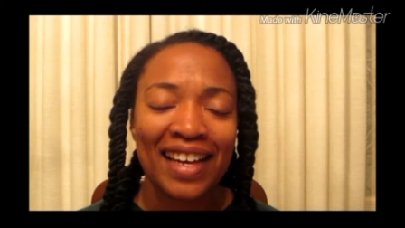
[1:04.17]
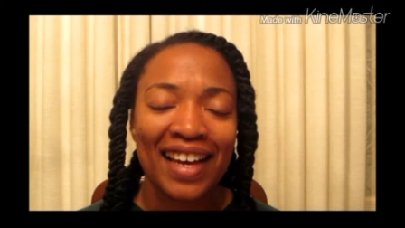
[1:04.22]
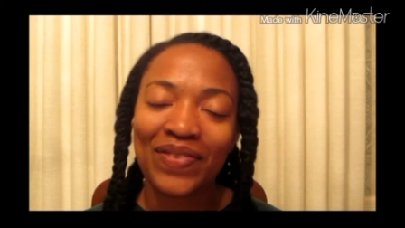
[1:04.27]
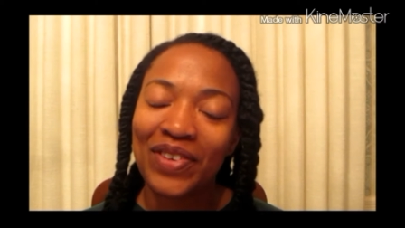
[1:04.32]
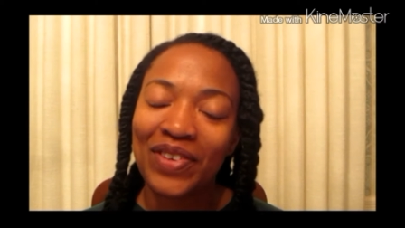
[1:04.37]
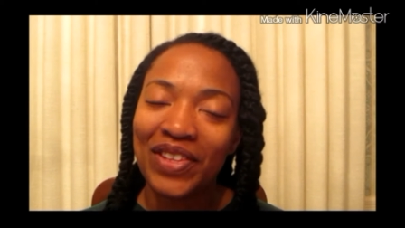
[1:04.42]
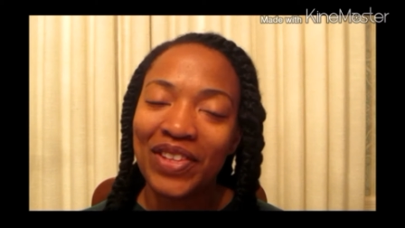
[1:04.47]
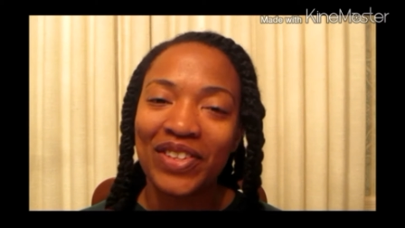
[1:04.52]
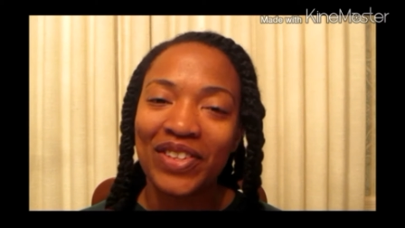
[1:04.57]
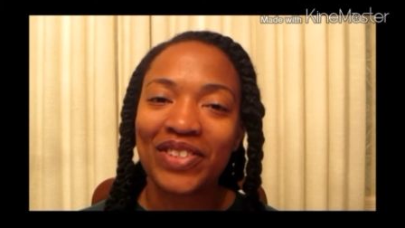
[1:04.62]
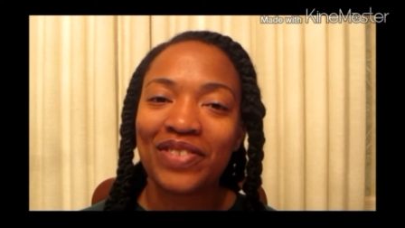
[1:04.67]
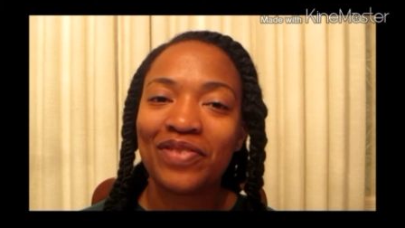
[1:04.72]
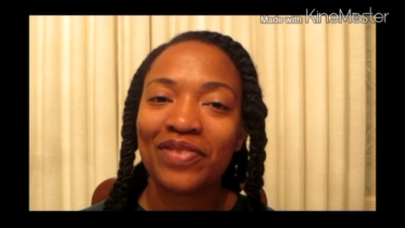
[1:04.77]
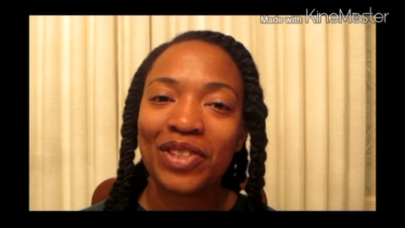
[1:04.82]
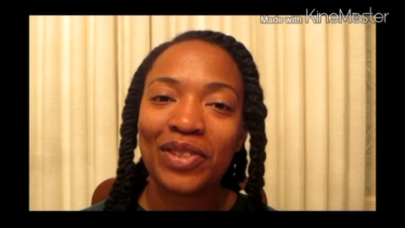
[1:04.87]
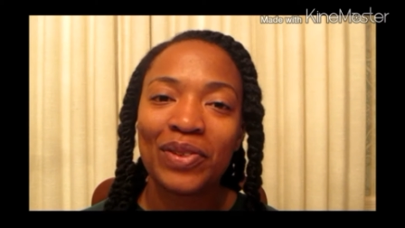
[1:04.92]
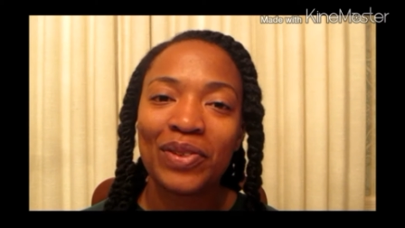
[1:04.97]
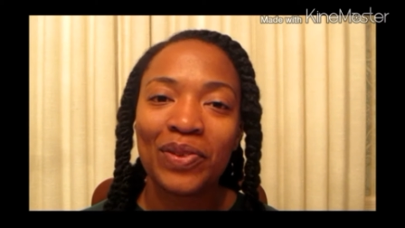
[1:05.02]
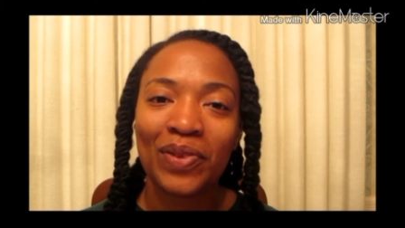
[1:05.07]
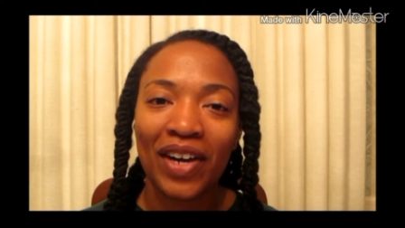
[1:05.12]
For those of
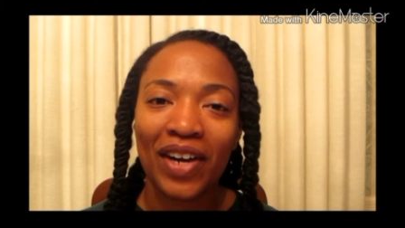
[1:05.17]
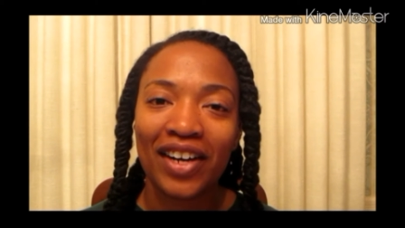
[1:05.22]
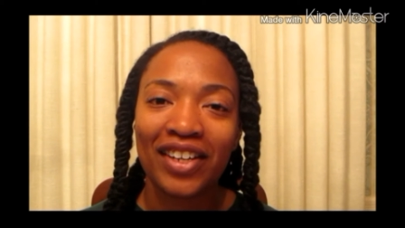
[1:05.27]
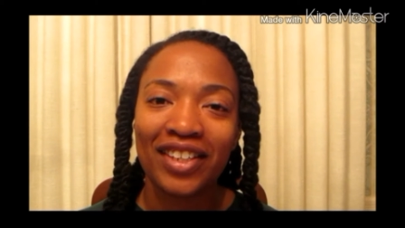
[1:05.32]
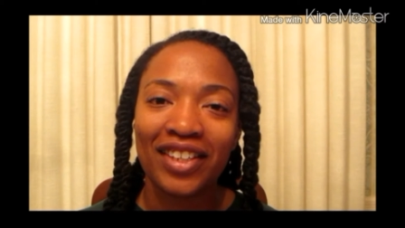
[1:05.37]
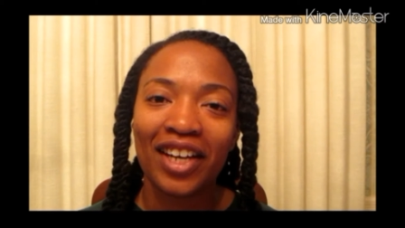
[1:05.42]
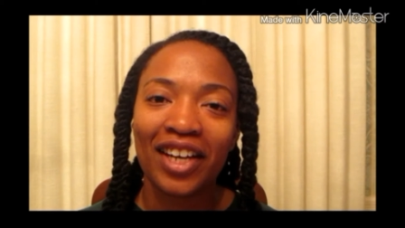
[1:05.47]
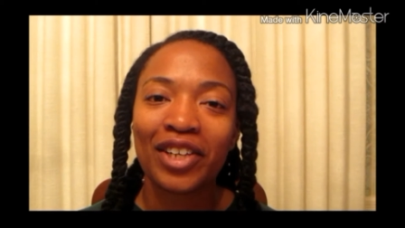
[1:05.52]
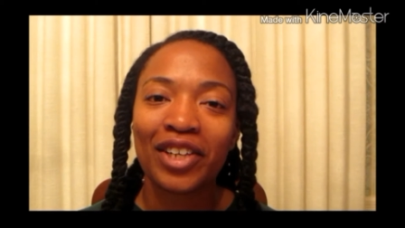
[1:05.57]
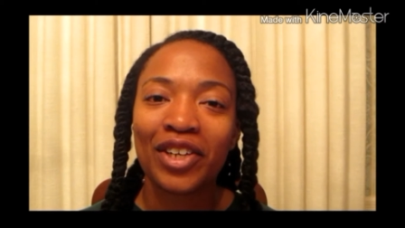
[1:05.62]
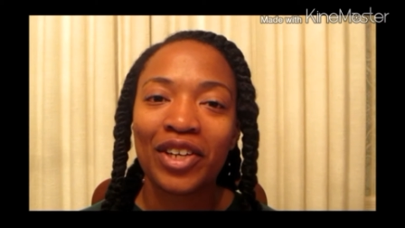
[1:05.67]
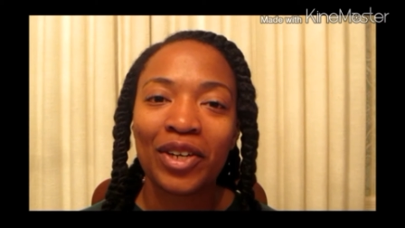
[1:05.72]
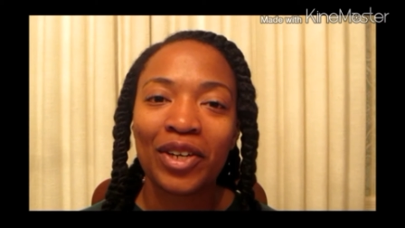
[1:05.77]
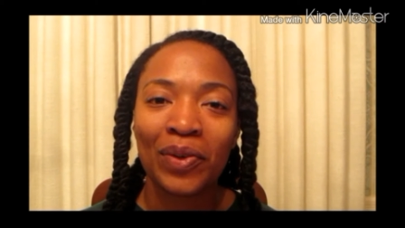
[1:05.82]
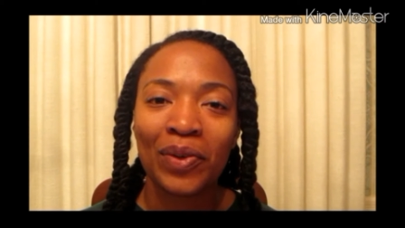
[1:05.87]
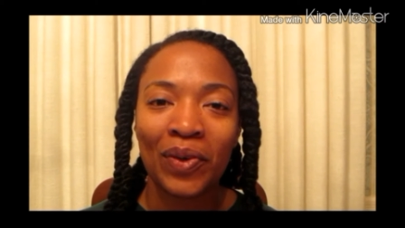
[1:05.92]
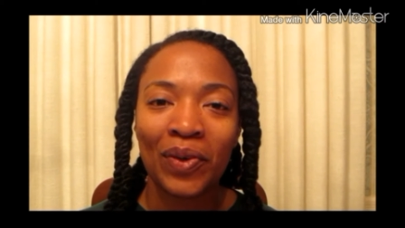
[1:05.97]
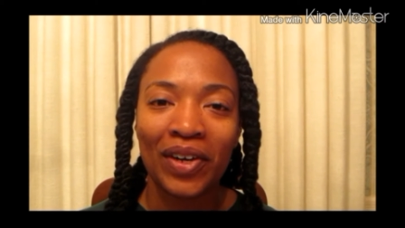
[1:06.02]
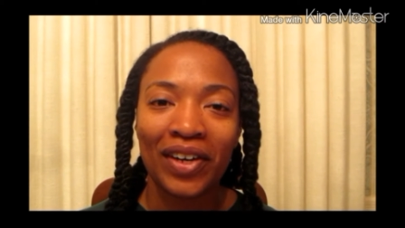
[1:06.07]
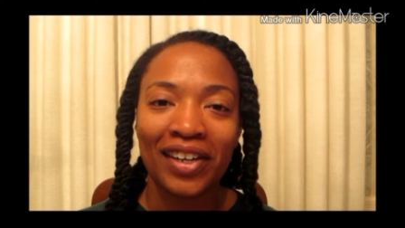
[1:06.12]
you who are younger
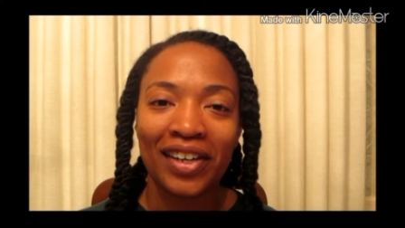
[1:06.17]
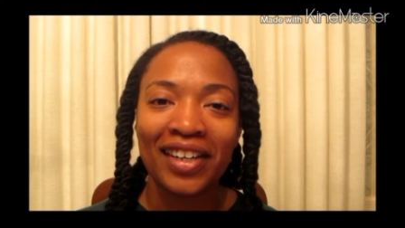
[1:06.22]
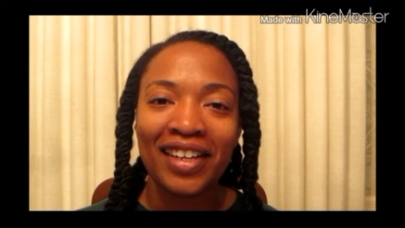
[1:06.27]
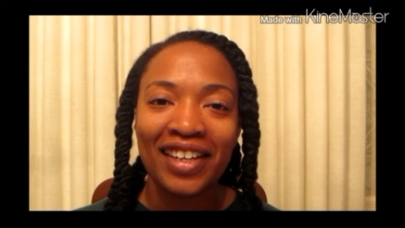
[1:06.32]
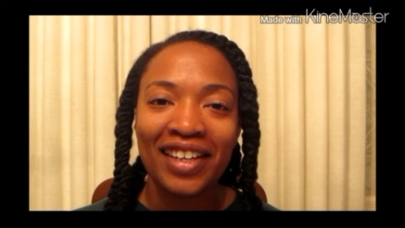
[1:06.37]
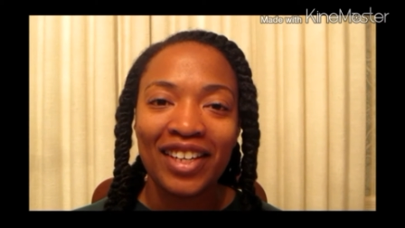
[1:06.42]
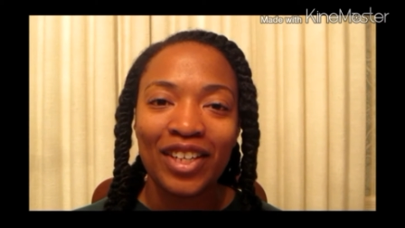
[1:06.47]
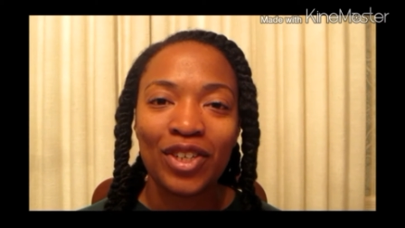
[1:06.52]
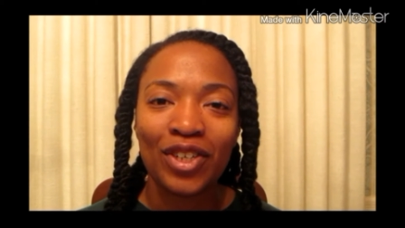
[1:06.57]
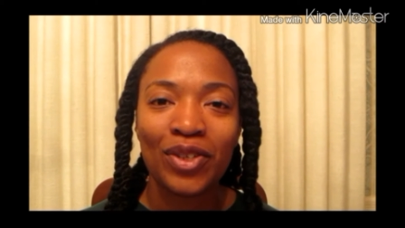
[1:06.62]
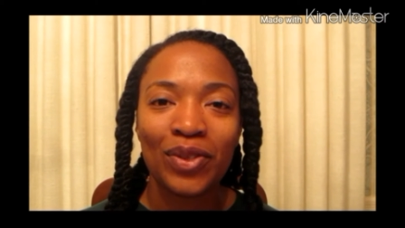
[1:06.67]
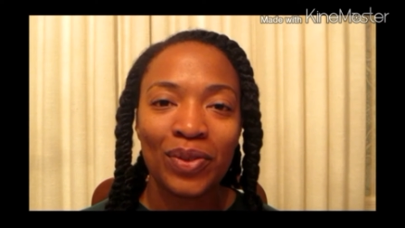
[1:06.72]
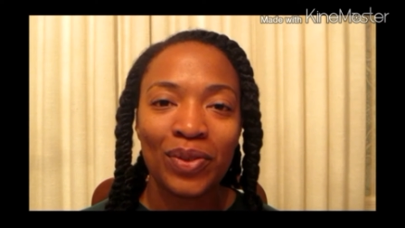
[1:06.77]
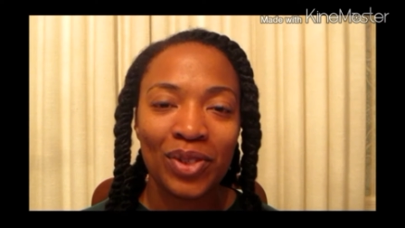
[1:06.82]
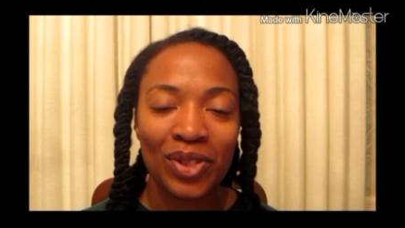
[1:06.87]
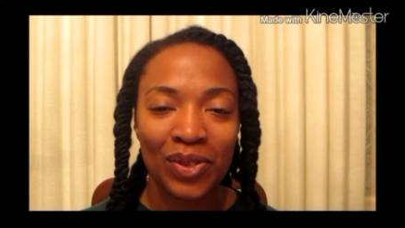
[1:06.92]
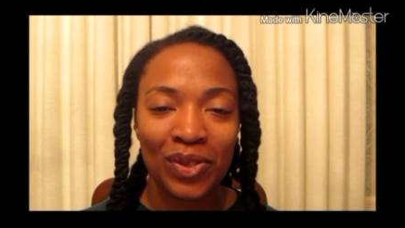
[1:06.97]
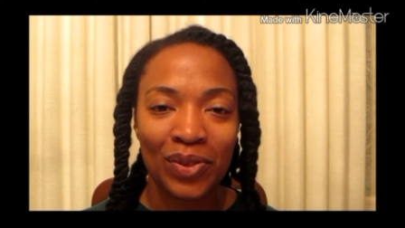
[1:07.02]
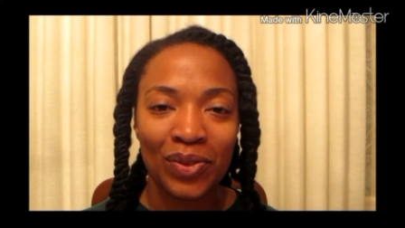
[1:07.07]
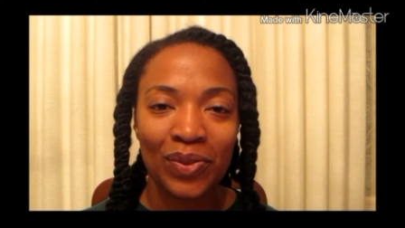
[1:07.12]
or new
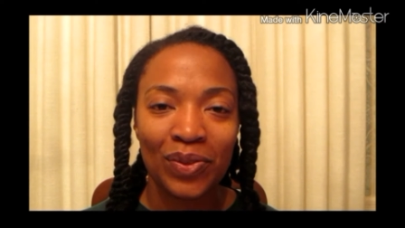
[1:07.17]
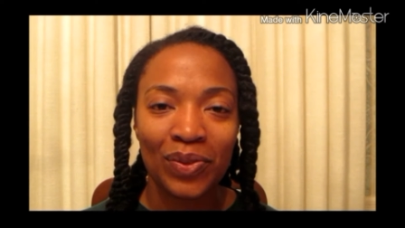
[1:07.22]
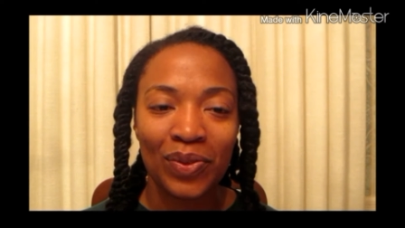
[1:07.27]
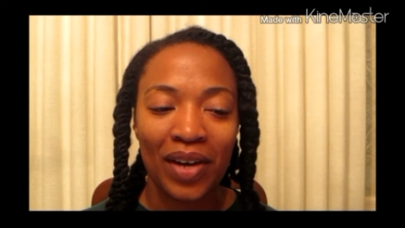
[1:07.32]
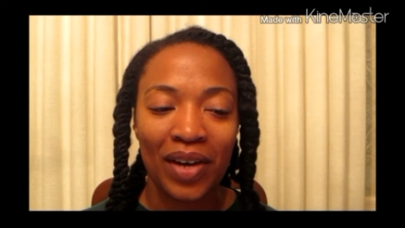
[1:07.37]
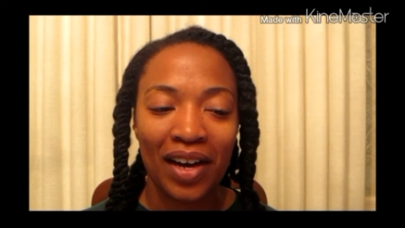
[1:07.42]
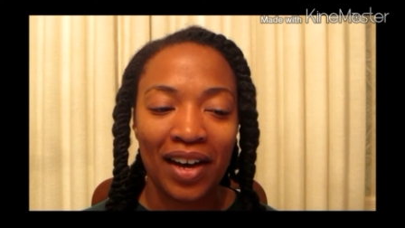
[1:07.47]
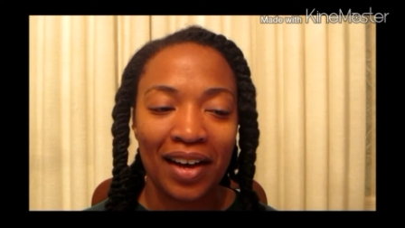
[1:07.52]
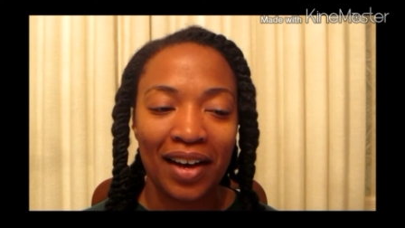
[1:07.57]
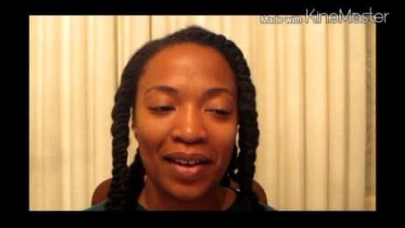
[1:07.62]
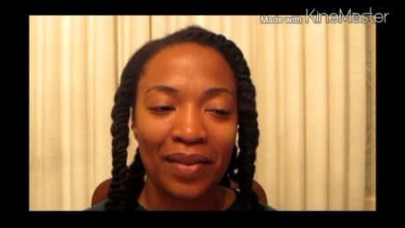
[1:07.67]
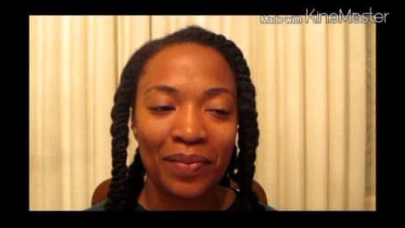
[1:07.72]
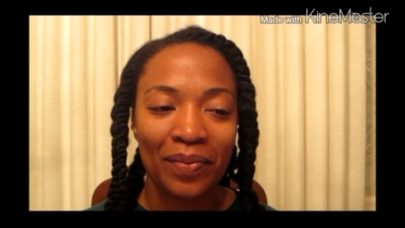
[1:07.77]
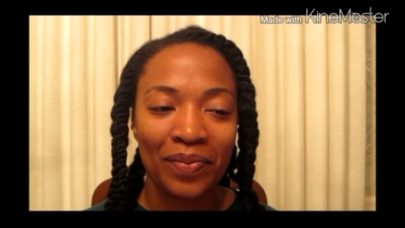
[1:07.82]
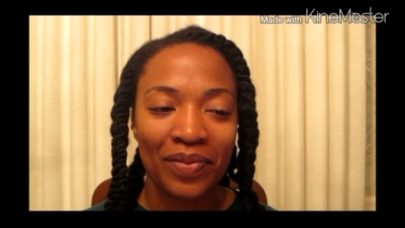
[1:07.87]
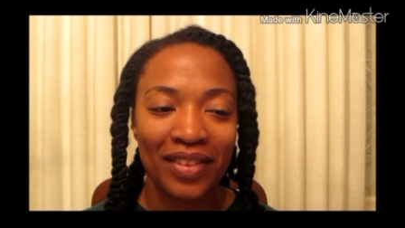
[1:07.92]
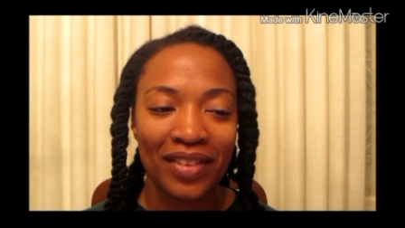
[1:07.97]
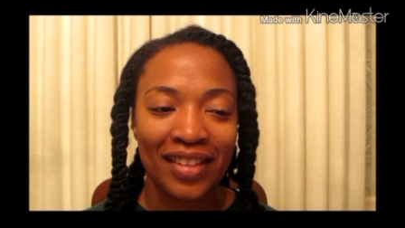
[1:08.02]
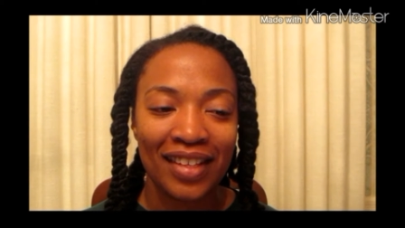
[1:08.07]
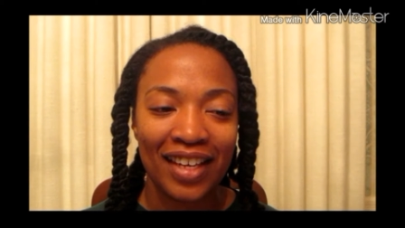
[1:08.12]
to
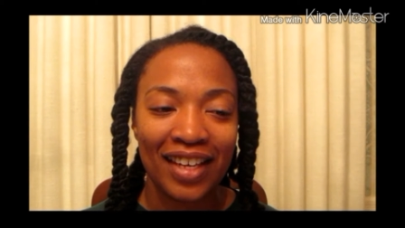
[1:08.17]
um,